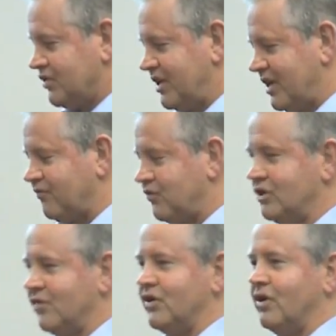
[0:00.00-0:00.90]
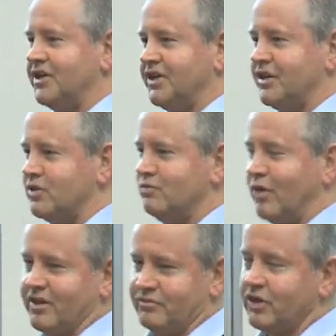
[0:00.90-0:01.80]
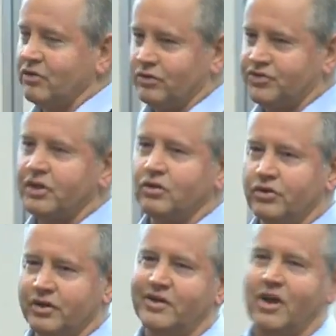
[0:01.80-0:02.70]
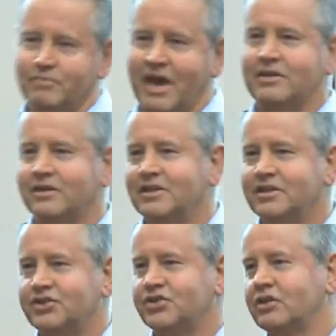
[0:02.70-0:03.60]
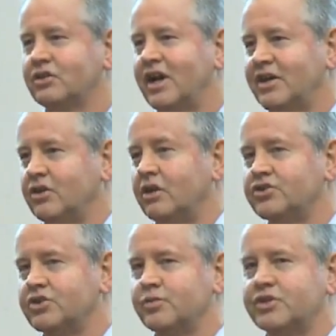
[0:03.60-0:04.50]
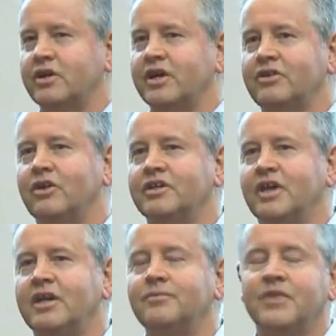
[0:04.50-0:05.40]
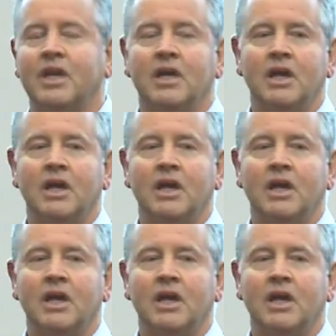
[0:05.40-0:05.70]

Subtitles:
she had a few different ideas, and one of them, of course, included going back to see the cardiologist, which I had not done.